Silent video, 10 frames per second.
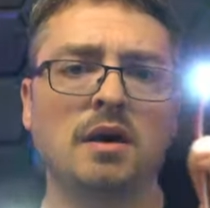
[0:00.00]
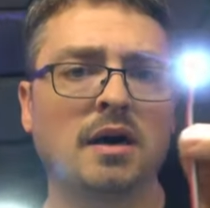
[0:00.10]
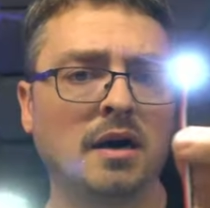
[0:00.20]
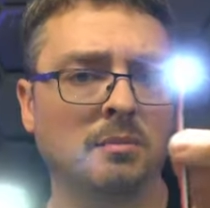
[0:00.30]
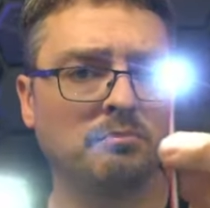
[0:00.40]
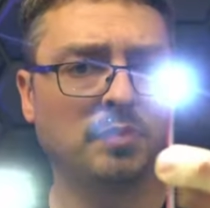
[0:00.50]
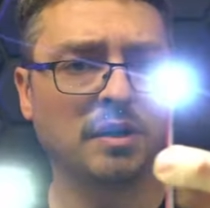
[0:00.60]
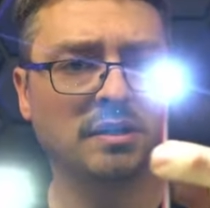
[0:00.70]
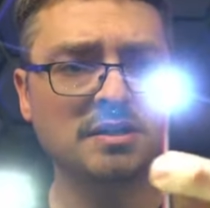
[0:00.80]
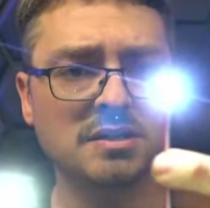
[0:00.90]

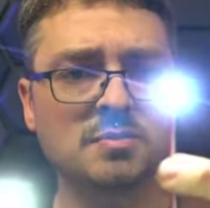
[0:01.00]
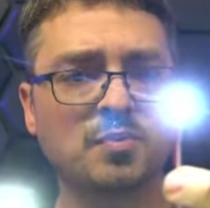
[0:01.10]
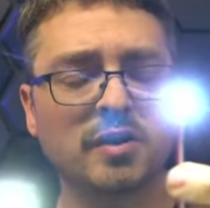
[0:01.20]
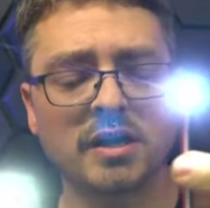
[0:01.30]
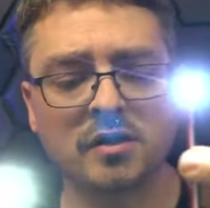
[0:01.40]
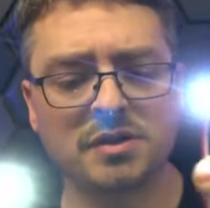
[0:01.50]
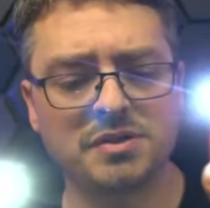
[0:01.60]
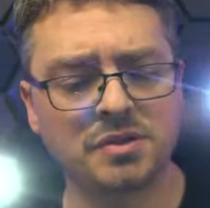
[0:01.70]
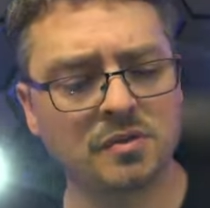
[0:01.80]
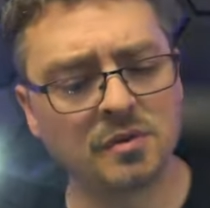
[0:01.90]
But this is pretty
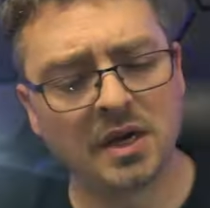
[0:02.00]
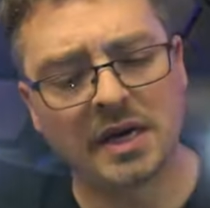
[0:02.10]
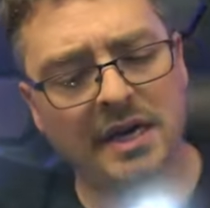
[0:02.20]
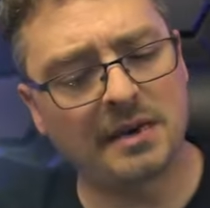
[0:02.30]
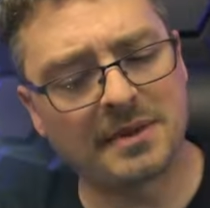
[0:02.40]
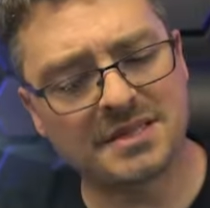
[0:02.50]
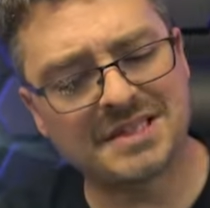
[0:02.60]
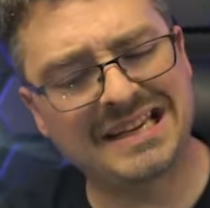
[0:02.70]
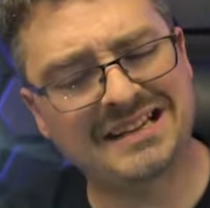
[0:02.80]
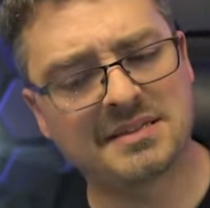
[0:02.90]
good too. And I'm not
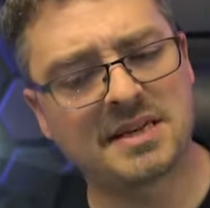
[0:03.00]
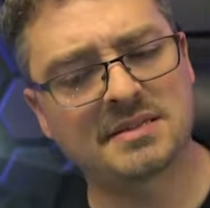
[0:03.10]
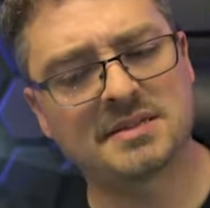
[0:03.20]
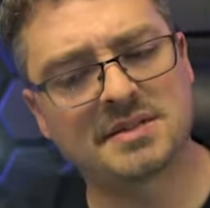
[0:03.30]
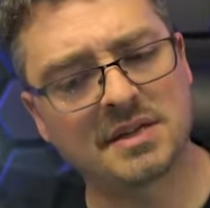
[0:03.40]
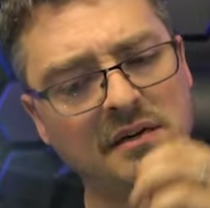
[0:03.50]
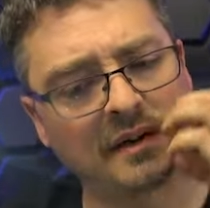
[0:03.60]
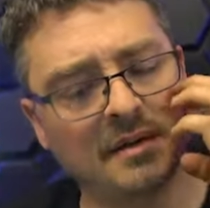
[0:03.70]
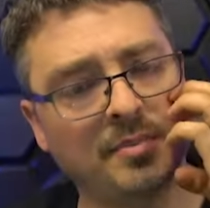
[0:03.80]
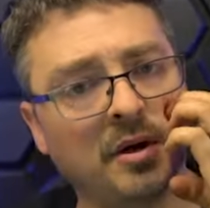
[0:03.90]
saying it's
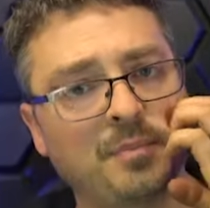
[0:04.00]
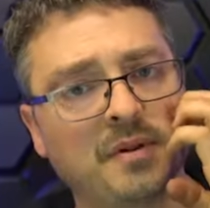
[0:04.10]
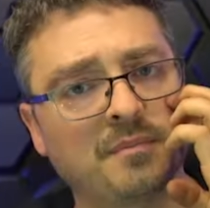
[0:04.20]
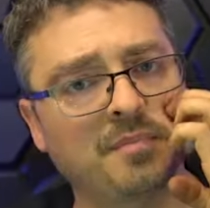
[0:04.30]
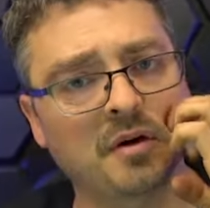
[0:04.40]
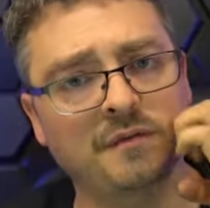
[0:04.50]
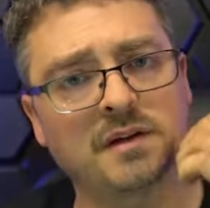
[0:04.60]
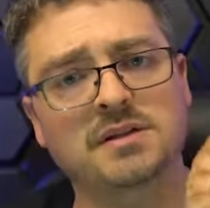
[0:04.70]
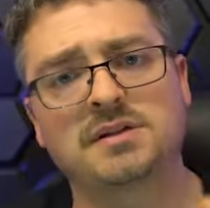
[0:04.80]
necessarily the perfect